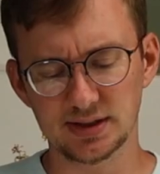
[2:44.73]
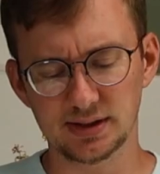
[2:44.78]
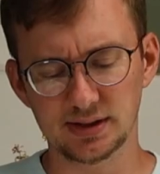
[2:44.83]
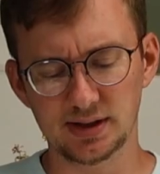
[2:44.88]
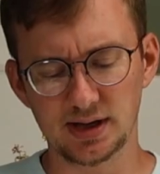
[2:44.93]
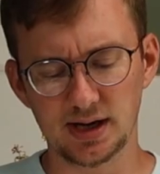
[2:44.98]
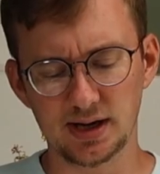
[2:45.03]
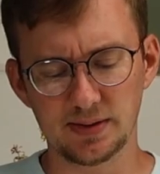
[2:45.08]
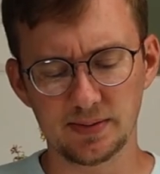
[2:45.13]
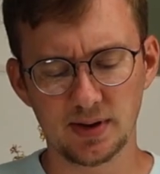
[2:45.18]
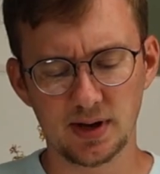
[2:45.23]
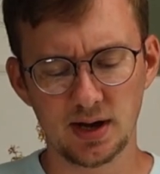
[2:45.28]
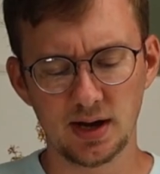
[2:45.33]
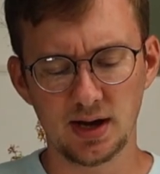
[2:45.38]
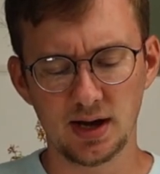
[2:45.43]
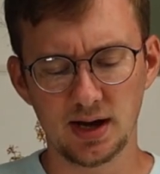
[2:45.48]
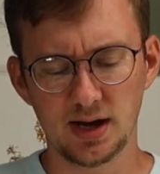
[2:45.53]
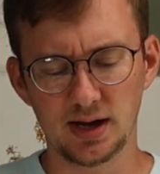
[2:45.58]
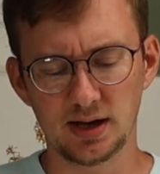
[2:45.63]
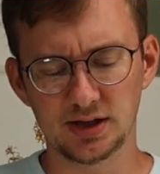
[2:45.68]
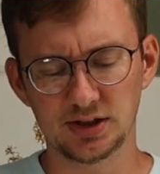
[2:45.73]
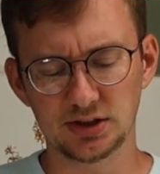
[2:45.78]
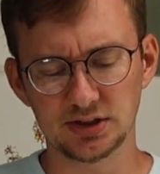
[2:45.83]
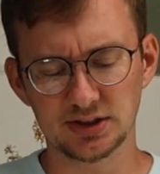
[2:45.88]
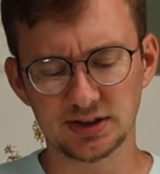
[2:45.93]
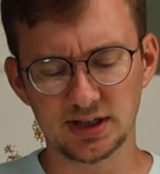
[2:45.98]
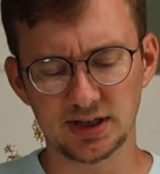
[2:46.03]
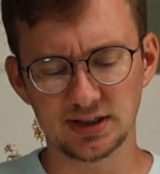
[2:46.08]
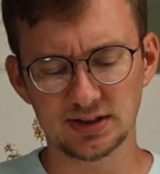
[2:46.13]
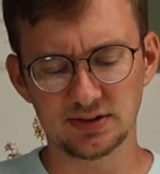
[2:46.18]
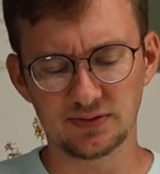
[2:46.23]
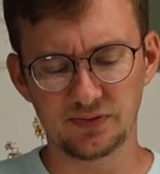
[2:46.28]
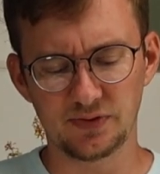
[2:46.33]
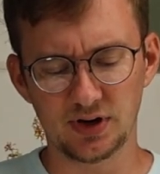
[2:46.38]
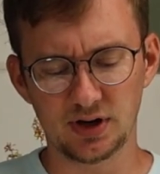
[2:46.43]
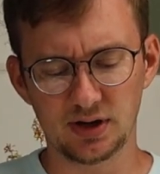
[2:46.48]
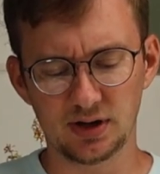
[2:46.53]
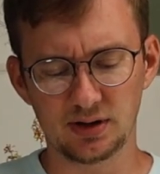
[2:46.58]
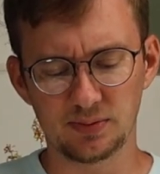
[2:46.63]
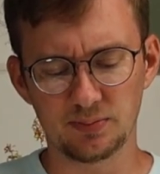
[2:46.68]
like that, and it just has a
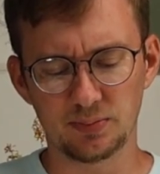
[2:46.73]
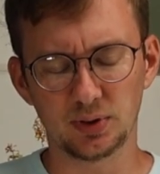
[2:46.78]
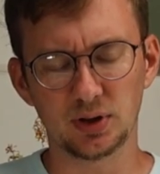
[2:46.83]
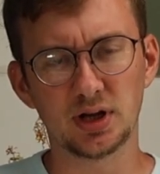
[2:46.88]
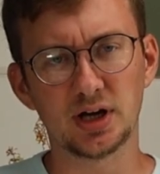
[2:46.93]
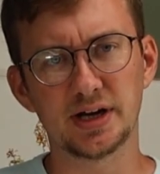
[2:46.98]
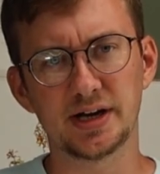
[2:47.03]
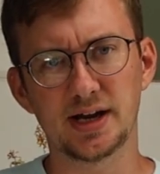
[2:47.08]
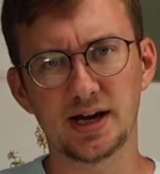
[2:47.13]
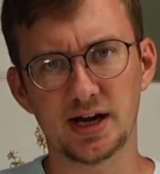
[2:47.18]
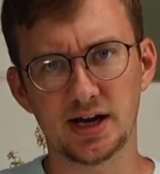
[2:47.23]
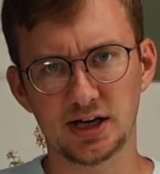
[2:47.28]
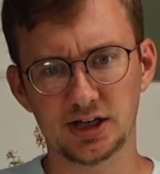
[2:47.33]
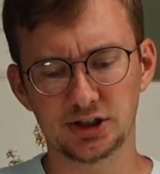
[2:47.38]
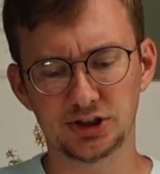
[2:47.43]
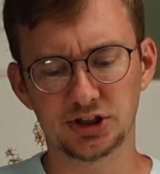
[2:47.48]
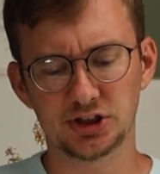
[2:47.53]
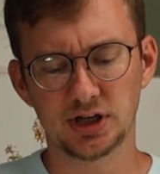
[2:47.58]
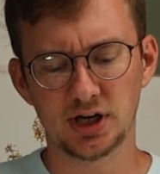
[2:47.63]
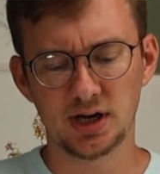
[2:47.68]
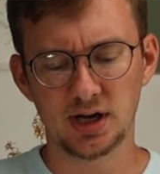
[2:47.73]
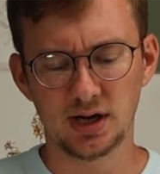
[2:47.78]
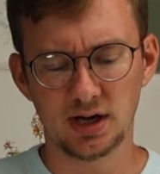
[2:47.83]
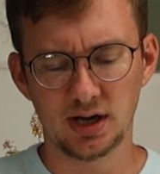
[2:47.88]
very blunt edge,